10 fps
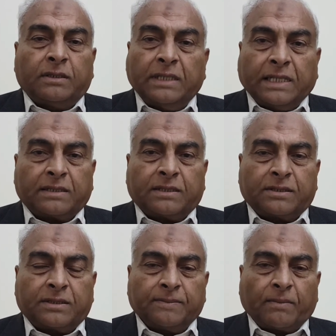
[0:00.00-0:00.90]
letters.
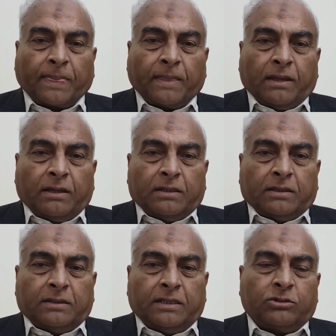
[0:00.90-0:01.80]

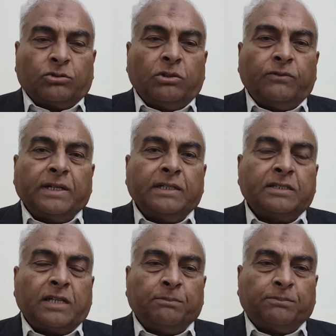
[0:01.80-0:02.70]
There is only one
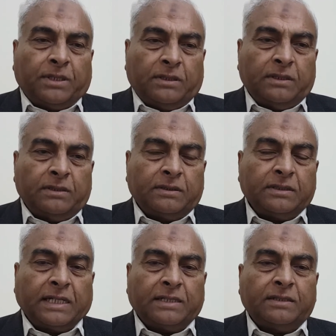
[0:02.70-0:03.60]
example,
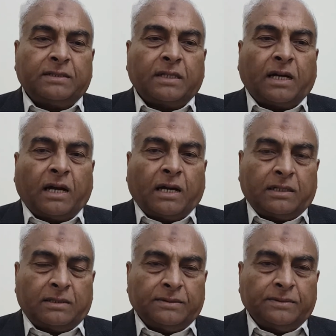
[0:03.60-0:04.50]
that is A,
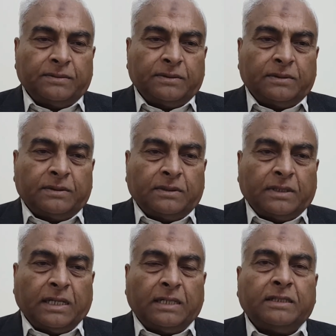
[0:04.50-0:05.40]

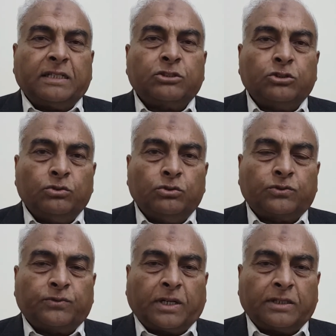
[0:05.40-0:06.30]
and that's
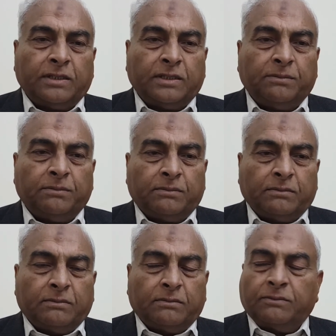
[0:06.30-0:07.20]
used for the
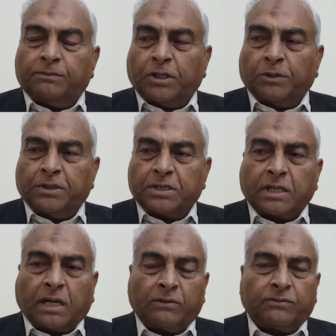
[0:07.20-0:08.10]
purpose
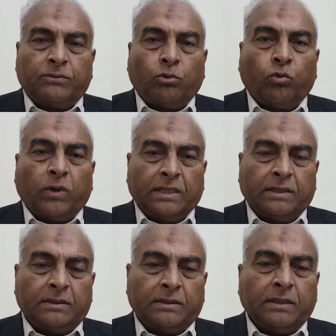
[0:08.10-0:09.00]
of
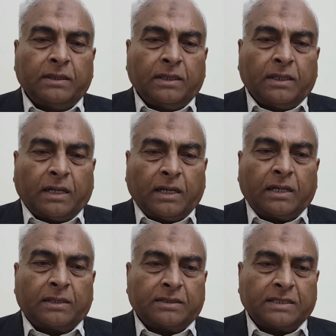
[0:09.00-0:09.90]
one
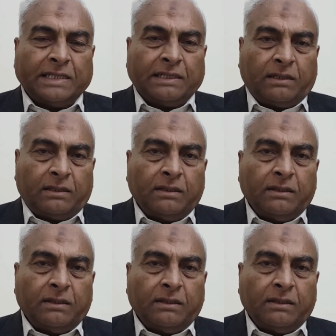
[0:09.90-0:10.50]
or single.